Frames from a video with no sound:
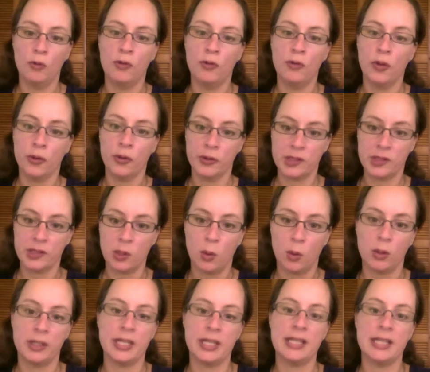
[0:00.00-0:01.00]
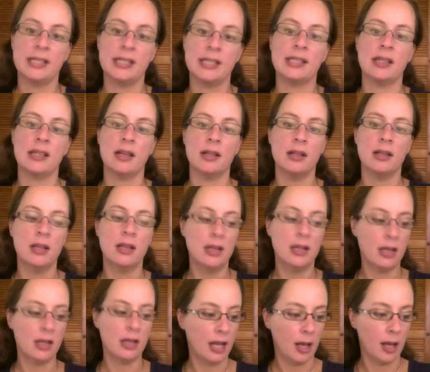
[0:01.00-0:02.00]
of those qualities that
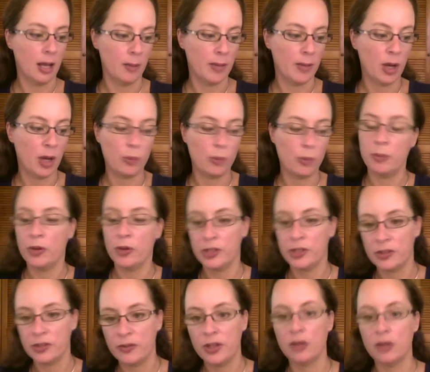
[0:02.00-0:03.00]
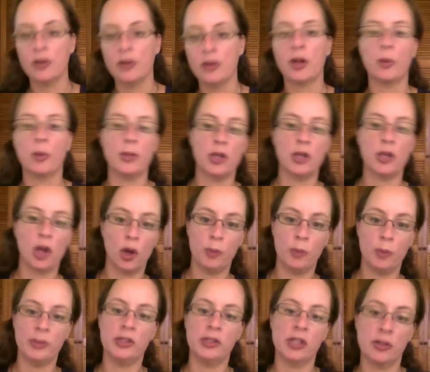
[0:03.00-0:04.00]
help you persevere, help you
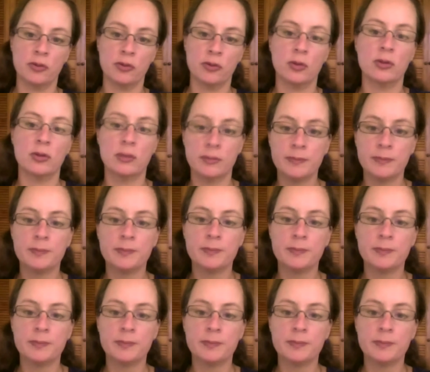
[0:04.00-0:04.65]
cope in general.